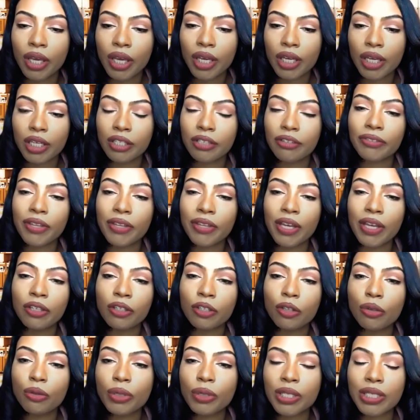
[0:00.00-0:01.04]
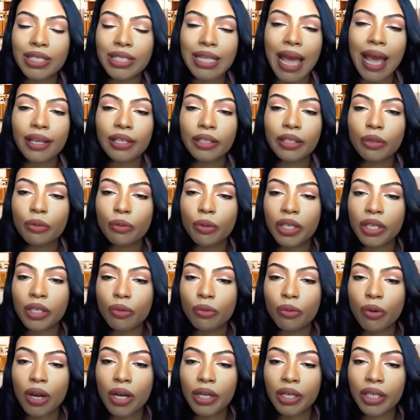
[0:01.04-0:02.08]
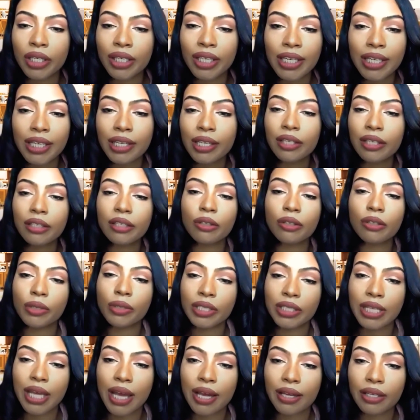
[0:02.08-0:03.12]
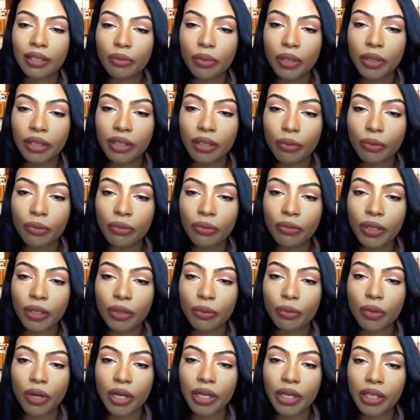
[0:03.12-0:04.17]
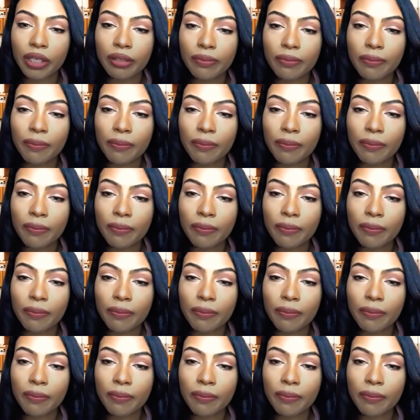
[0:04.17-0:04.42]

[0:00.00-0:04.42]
And if they knew exactly what he wanted. He didn't know exactly what he wanted.